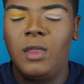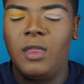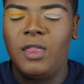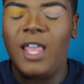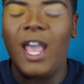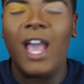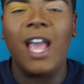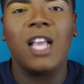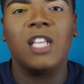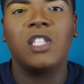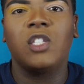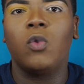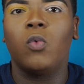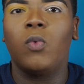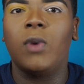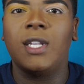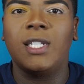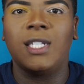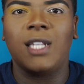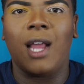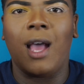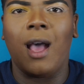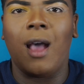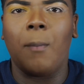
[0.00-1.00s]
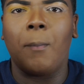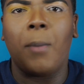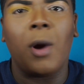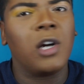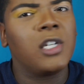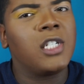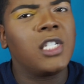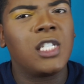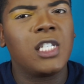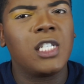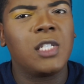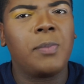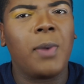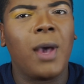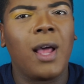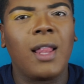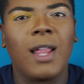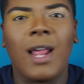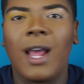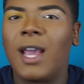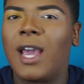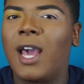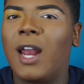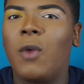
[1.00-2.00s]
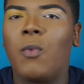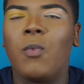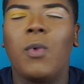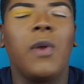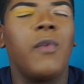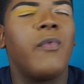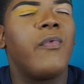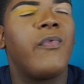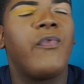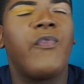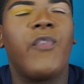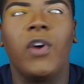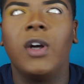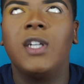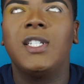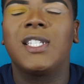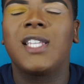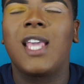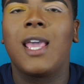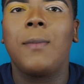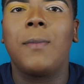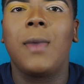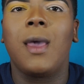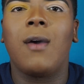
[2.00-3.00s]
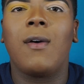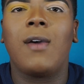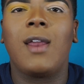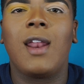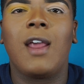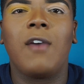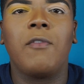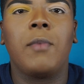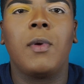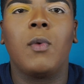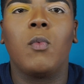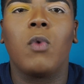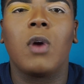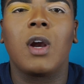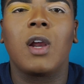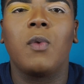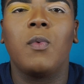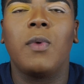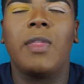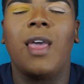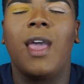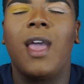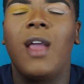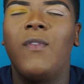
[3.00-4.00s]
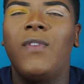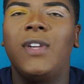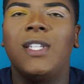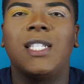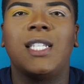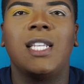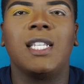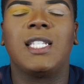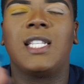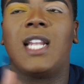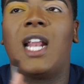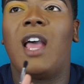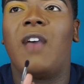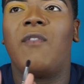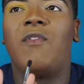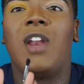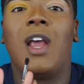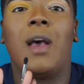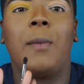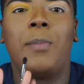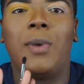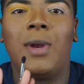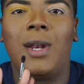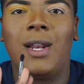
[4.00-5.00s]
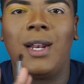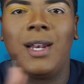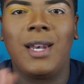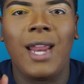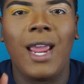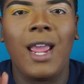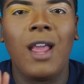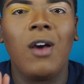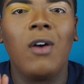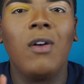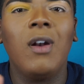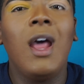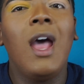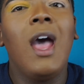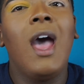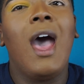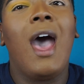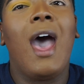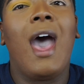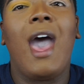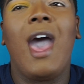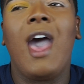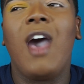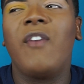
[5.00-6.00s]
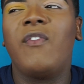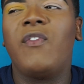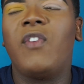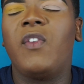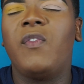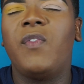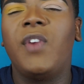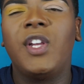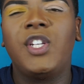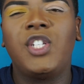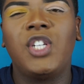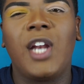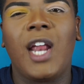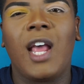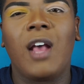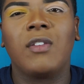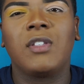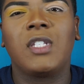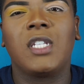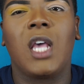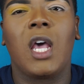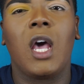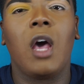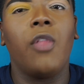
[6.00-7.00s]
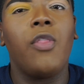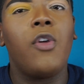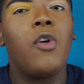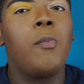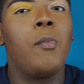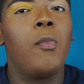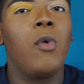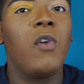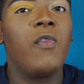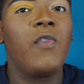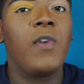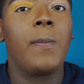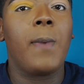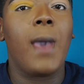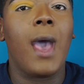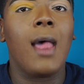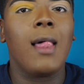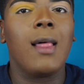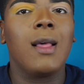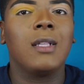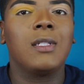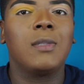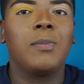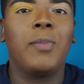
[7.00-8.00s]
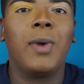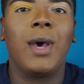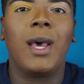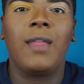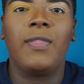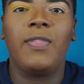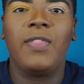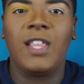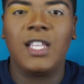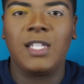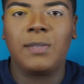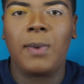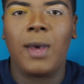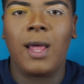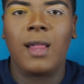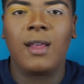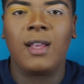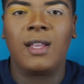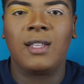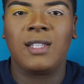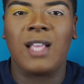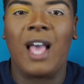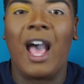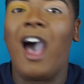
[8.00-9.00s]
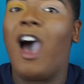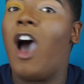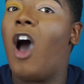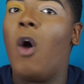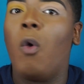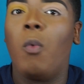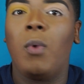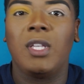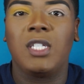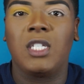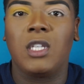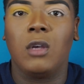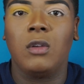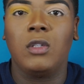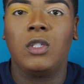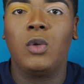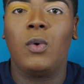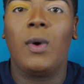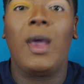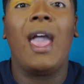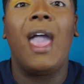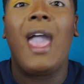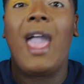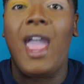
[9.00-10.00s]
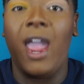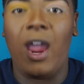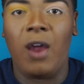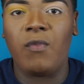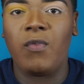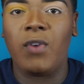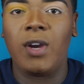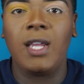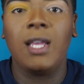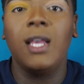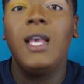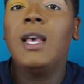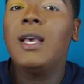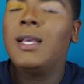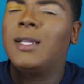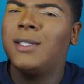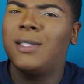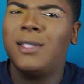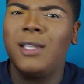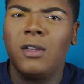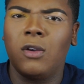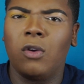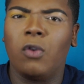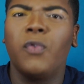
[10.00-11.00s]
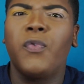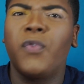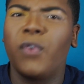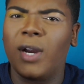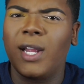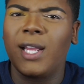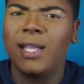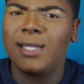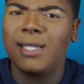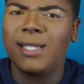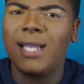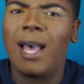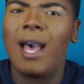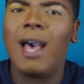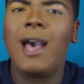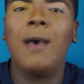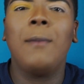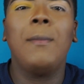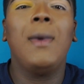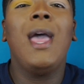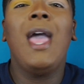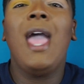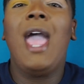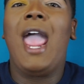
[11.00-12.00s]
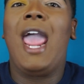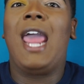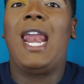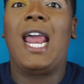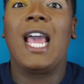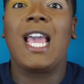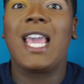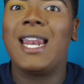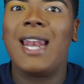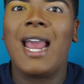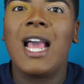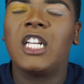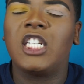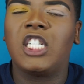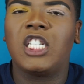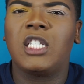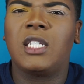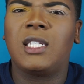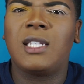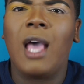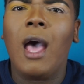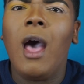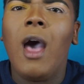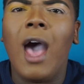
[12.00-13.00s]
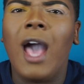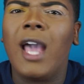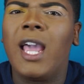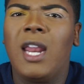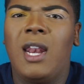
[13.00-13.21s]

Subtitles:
that is the reason I purchased this palette. I got it when it first came out and I've been working with it ever since and I have not put it down. I have ventured out to other Morphe palettes, but this palette is, I always go to it every single freaking time and I cannot stop